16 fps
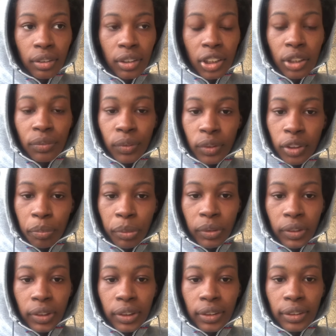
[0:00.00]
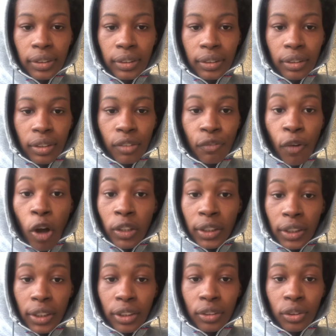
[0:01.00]
evil spirits,
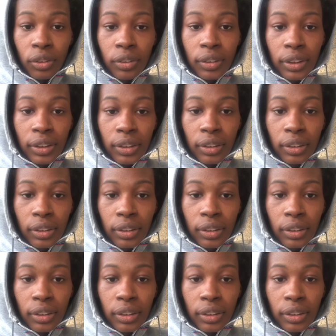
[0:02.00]
fallen angels,